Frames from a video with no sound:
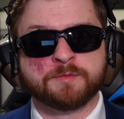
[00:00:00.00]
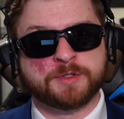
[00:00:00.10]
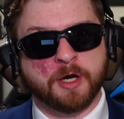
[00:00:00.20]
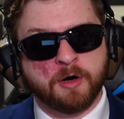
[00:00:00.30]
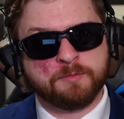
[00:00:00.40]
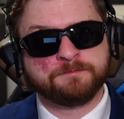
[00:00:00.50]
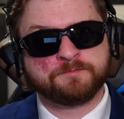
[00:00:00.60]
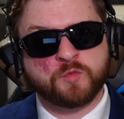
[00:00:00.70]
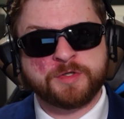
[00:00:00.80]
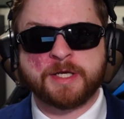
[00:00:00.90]
So,
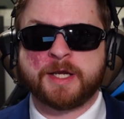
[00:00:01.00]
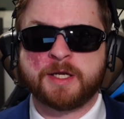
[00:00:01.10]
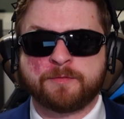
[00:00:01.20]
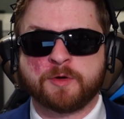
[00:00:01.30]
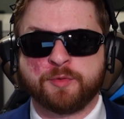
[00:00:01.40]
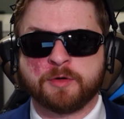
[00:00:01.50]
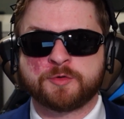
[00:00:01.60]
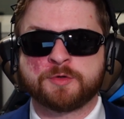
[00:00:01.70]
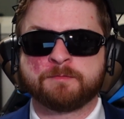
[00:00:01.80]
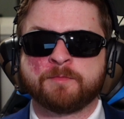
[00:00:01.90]
we take a different
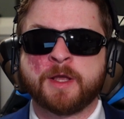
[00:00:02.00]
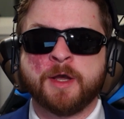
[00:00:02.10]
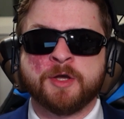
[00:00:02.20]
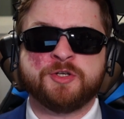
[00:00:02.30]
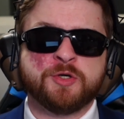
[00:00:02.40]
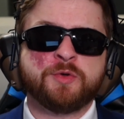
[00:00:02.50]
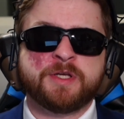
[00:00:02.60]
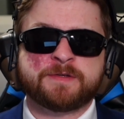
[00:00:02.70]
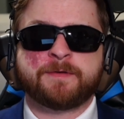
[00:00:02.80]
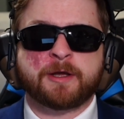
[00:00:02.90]
approach. Do
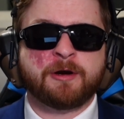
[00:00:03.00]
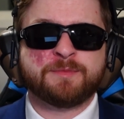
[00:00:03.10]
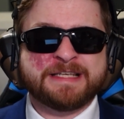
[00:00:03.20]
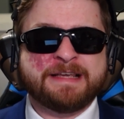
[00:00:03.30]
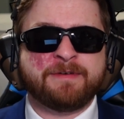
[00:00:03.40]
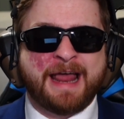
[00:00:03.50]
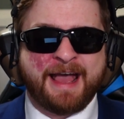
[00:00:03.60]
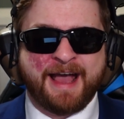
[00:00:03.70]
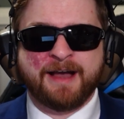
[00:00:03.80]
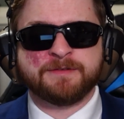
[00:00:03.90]
these firearms even
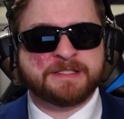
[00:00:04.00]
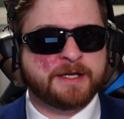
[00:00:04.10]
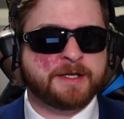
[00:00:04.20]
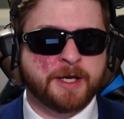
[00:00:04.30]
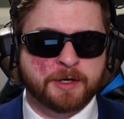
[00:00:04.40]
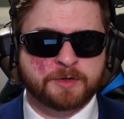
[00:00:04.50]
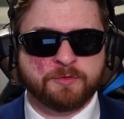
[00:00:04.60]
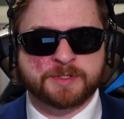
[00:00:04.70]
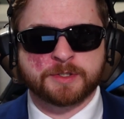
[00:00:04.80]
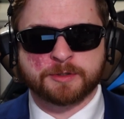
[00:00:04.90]
have said
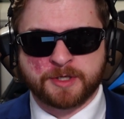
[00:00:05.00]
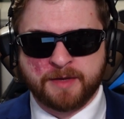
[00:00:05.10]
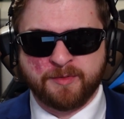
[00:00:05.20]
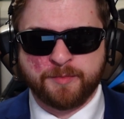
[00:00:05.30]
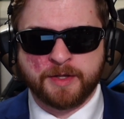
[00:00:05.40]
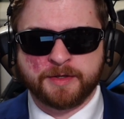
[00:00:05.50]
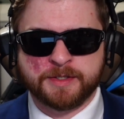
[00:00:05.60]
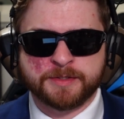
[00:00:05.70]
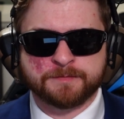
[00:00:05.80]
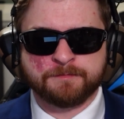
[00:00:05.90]
characteristics or
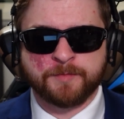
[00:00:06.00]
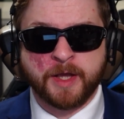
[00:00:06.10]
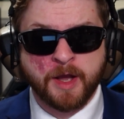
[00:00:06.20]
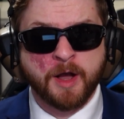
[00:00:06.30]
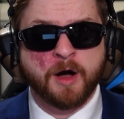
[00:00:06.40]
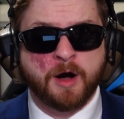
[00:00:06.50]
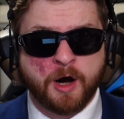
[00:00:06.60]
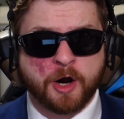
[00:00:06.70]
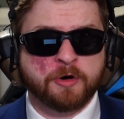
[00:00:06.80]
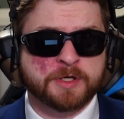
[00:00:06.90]
capabilities?
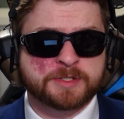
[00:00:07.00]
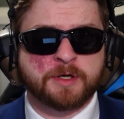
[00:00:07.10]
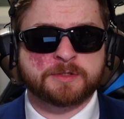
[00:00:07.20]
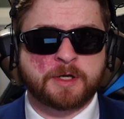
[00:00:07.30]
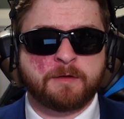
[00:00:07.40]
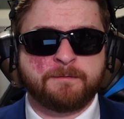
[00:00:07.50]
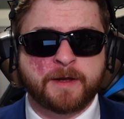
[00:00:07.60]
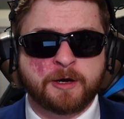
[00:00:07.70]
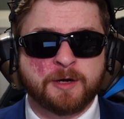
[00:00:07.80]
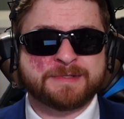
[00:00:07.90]
Are assault-style
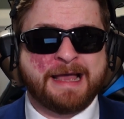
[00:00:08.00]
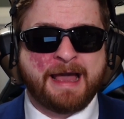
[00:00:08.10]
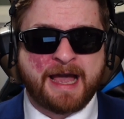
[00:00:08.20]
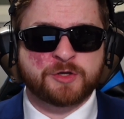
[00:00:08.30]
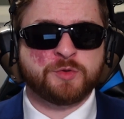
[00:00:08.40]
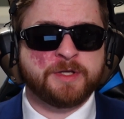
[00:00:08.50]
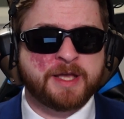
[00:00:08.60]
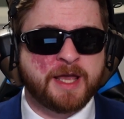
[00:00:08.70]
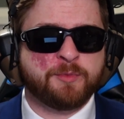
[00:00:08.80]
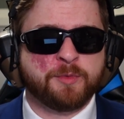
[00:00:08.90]
firearms actually
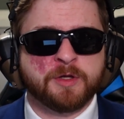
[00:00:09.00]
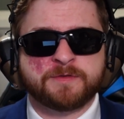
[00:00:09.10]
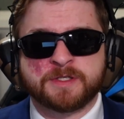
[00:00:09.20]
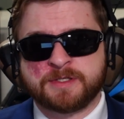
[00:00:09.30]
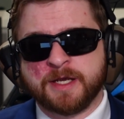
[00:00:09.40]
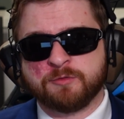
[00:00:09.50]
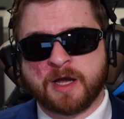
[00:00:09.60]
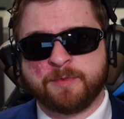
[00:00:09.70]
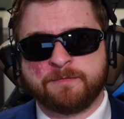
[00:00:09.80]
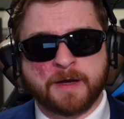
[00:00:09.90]
capable of sustained
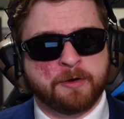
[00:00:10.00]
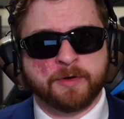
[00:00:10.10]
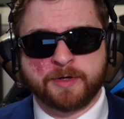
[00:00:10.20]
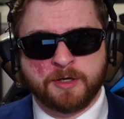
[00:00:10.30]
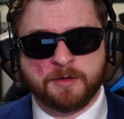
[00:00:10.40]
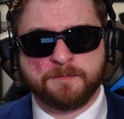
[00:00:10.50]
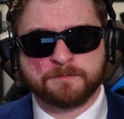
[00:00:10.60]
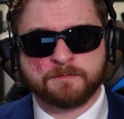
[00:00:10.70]
rapid fire at all?